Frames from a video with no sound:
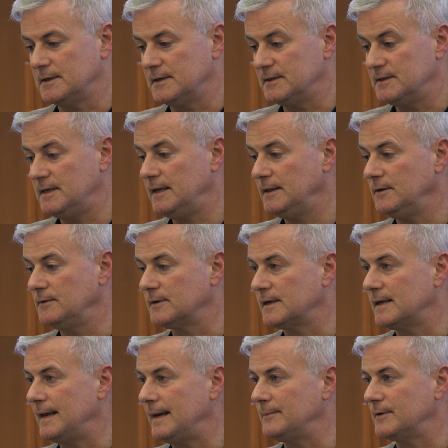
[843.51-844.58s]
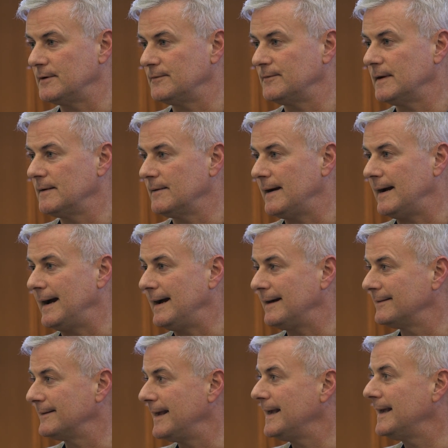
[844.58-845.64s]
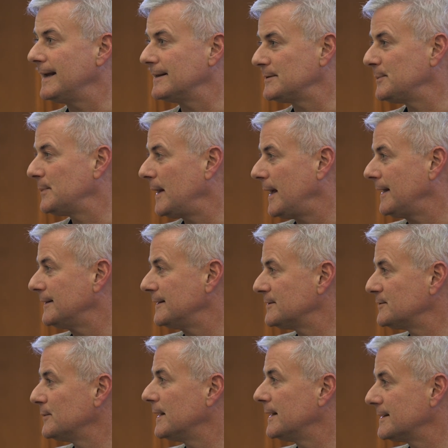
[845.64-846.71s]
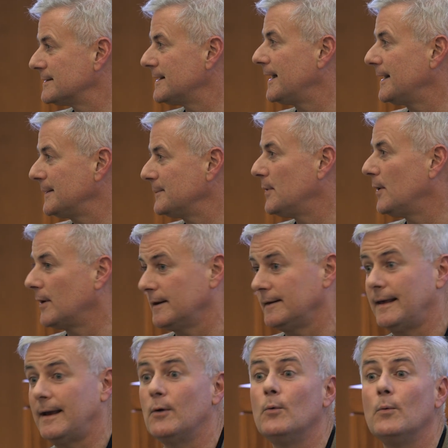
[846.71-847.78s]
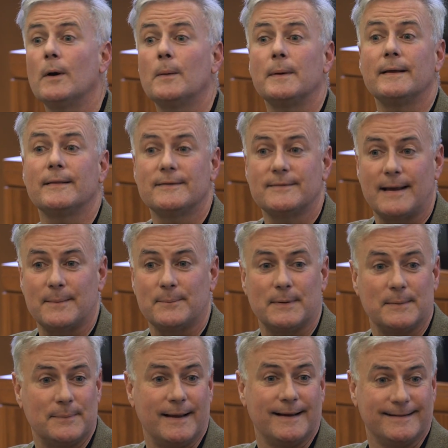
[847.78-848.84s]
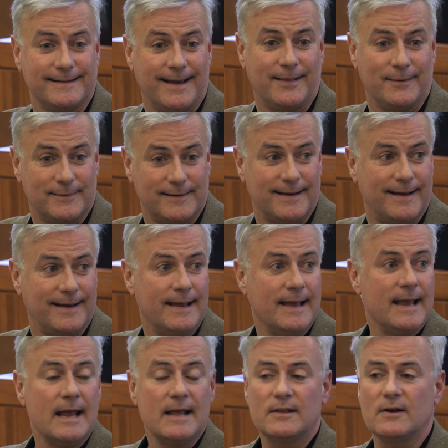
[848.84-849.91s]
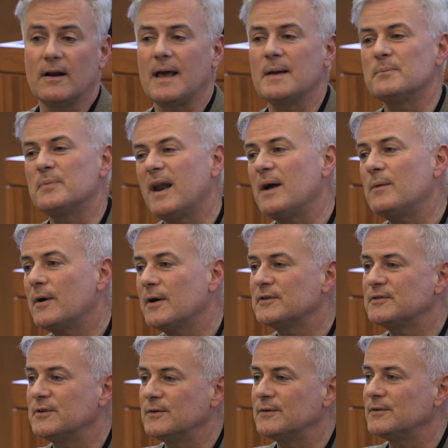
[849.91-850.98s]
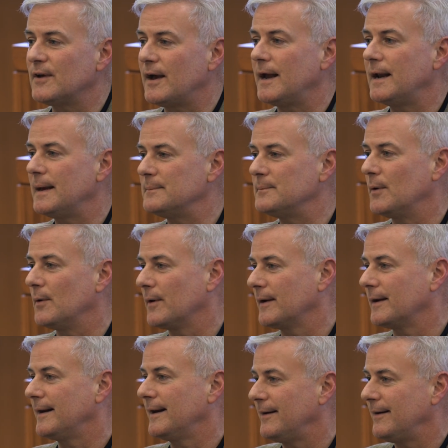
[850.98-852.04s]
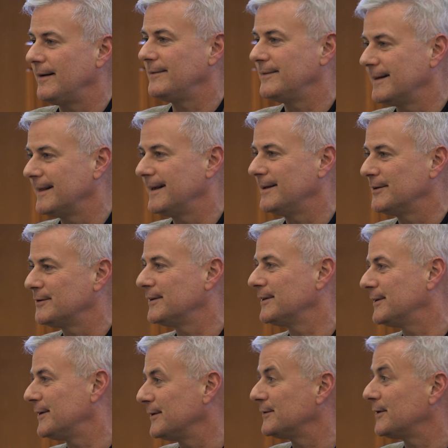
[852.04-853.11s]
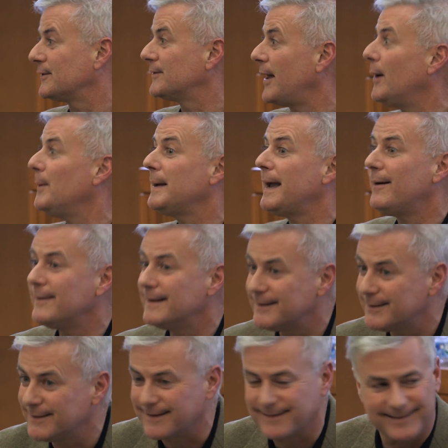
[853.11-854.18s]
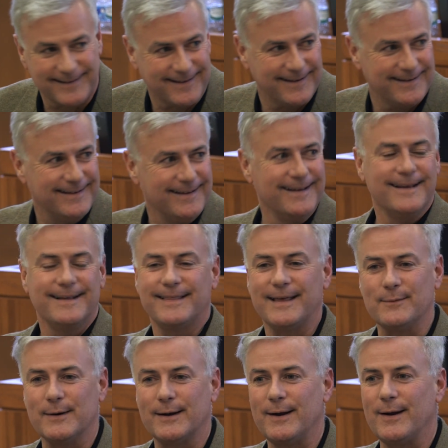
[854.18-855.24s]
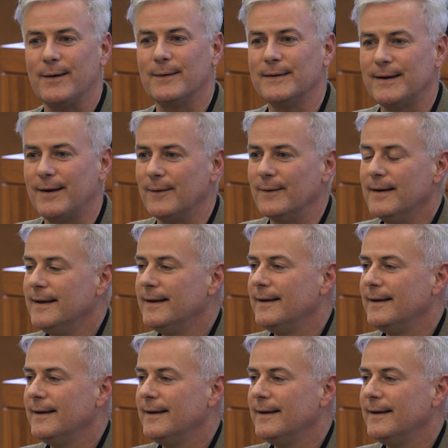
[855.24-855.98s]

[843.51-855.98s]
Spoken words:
continue to clamber to figure out how they get to play in this really exciting party. They all want to be in the sandpit playing together, okay? They're like, but I wear a suit and tie and I'm boring and I don't have anything interesting to do. So tell me how I do this, okay? They want to know,